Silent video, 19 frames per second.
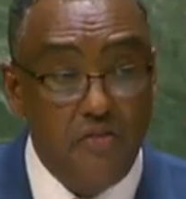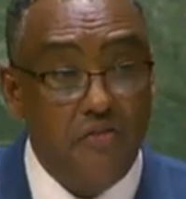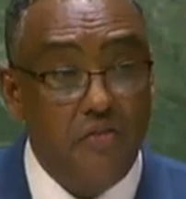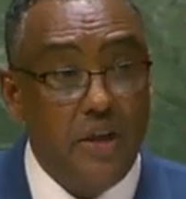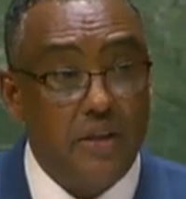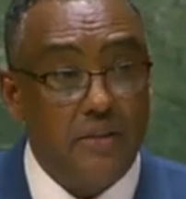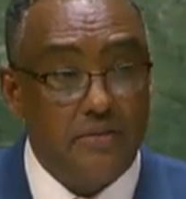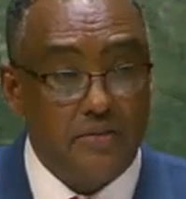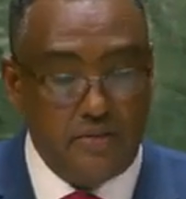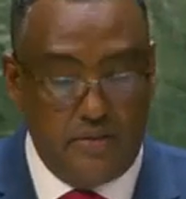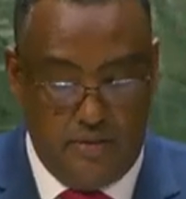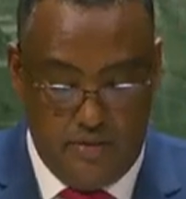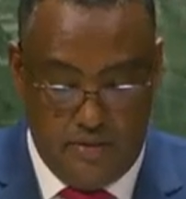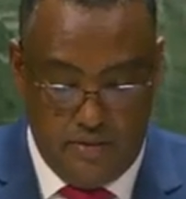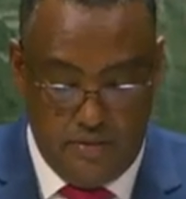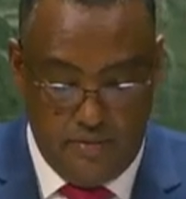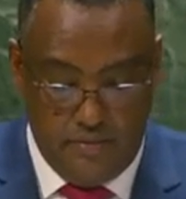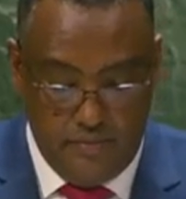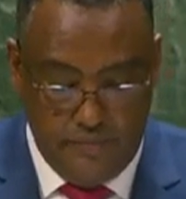face.
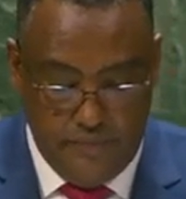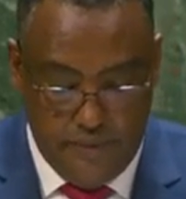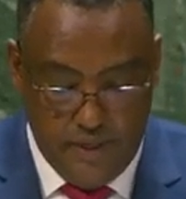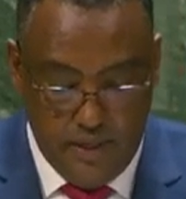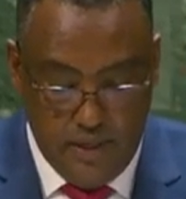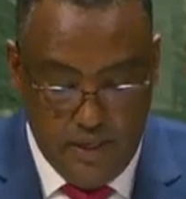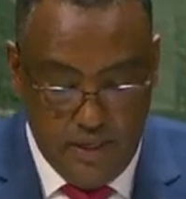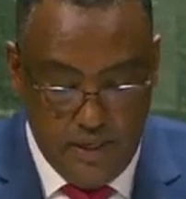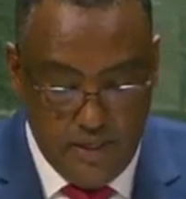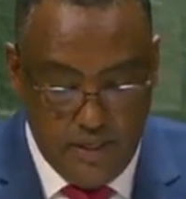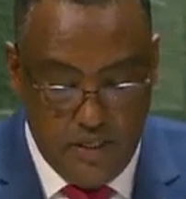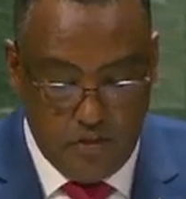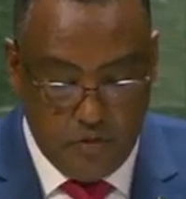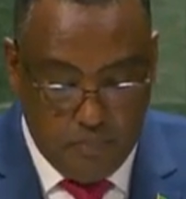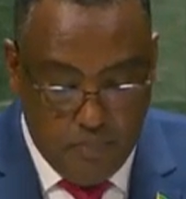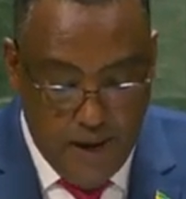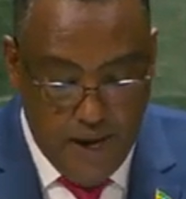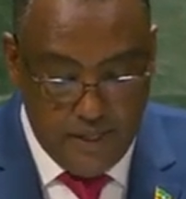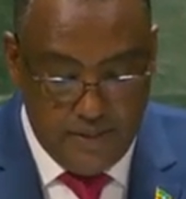
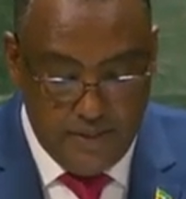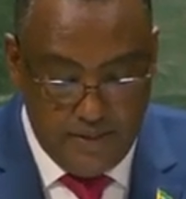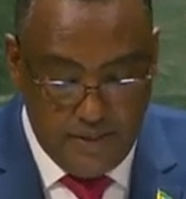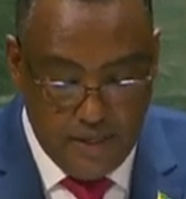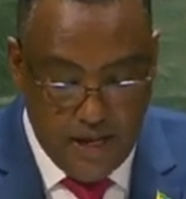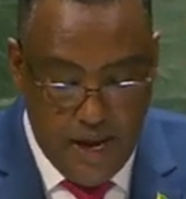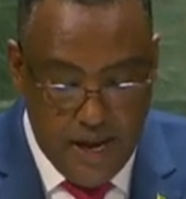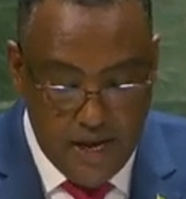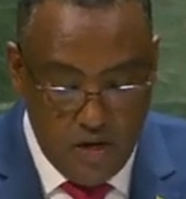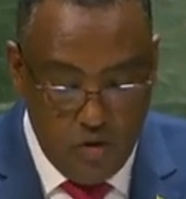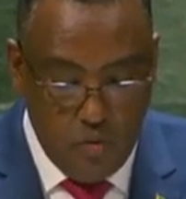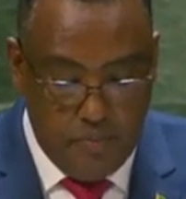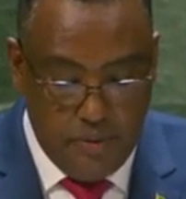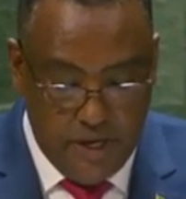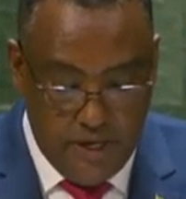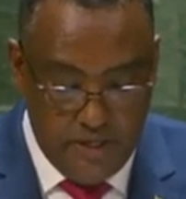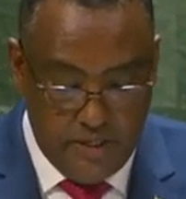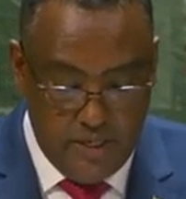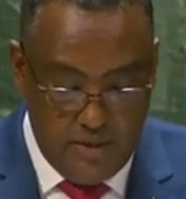Despite the undue
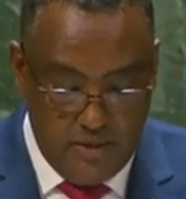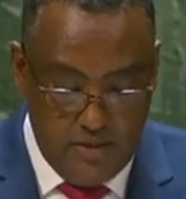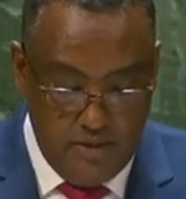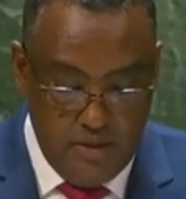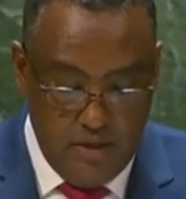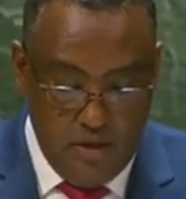pressure,